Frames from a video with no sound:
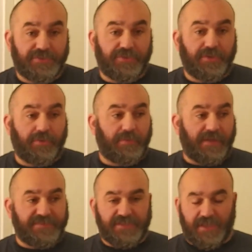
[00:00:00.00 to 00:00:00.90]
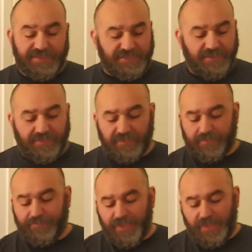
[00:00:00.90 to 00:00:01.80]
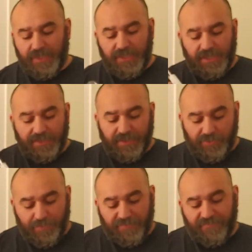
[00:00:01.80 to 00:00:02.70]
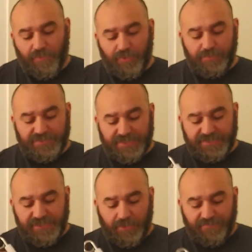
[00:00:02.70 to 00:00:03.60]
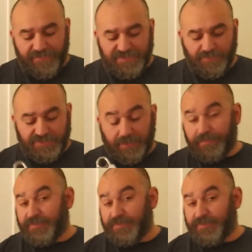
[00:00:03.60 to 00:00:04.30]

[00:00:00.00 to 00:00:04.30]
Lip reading: So I see in the gripper forums, I see it on Facebook,